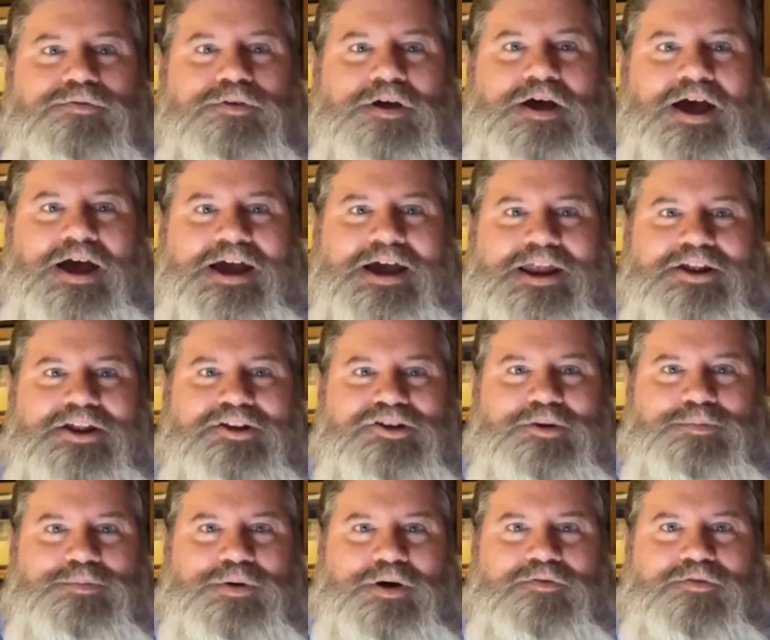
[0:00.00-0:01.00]
I got a
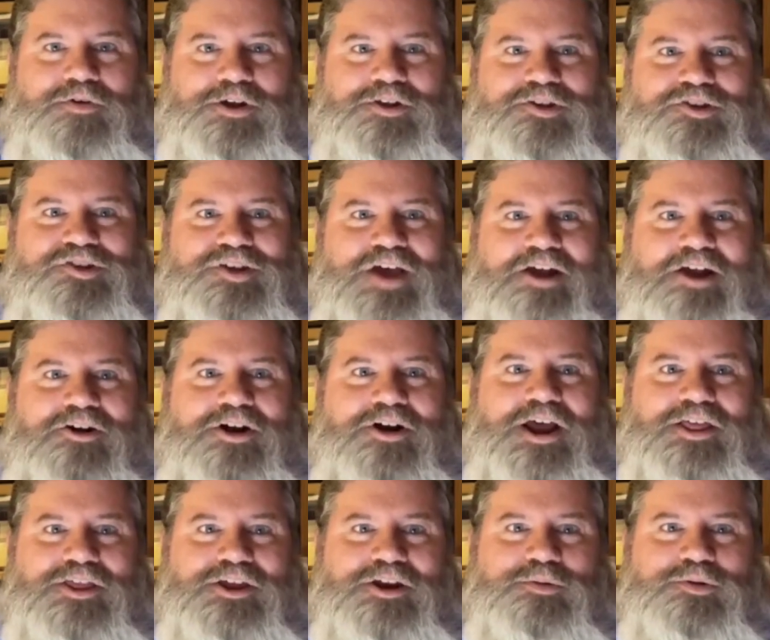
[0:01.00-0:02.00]
tip off on
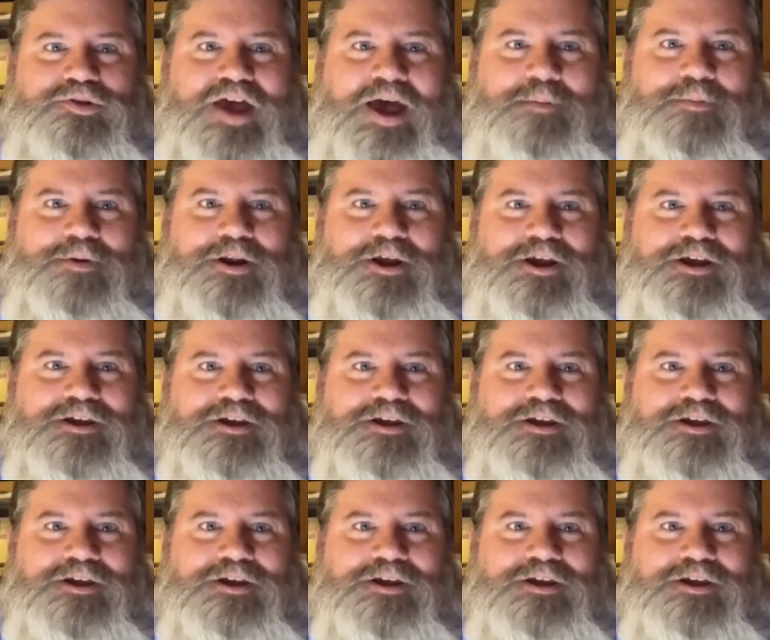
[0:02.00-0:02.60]
Saturday that it was happening.